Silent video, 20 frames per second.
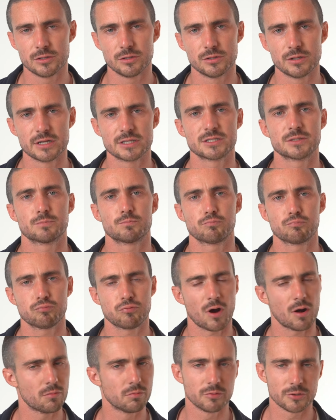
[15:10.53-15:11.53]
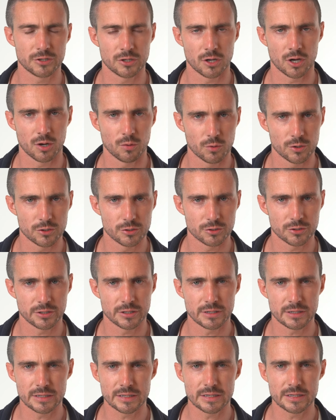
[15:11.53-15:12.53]
that's probably not what you're going
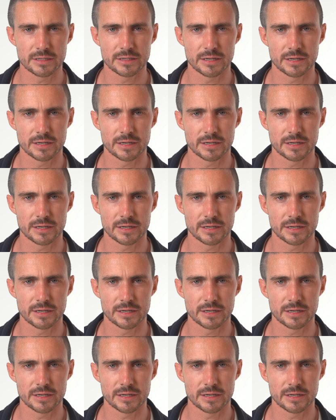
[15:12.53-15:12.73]
to need,